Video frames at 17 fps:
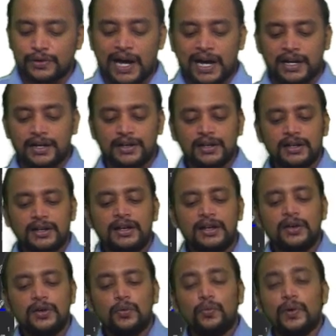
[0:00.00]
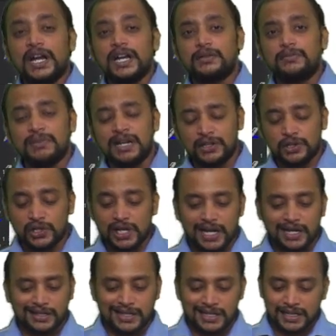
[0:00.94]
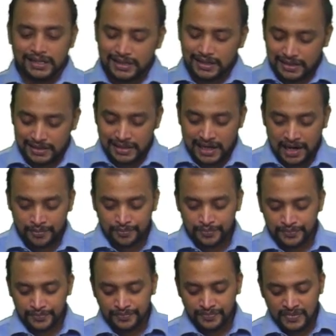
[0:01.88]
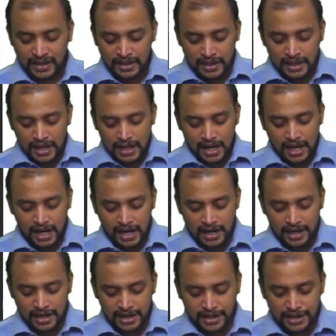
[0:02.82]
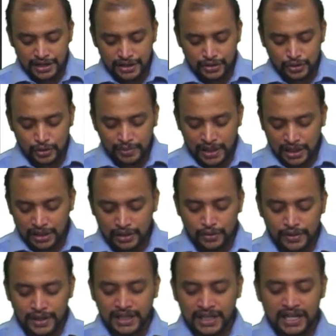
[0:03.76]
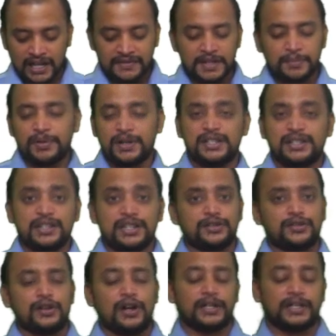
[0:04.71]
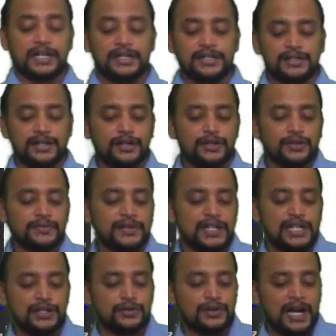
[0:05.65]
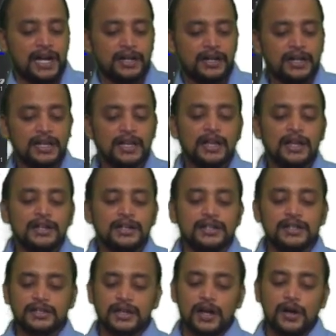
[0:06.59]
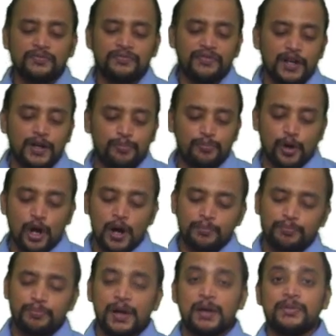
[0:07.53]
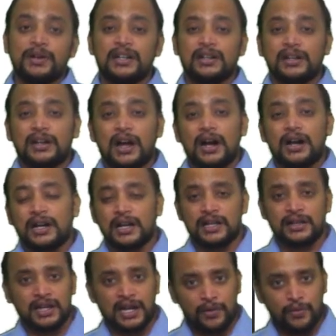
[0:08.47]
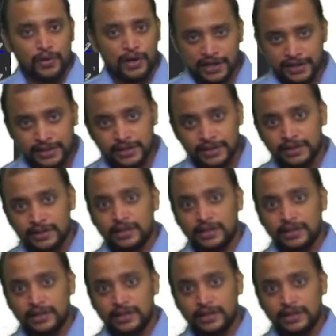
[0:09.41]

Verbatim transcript: add. Equipment charges. Same. And it is to be included in the given price. It is not considered. So we need to add Discount for prompt payment recorded in the invoice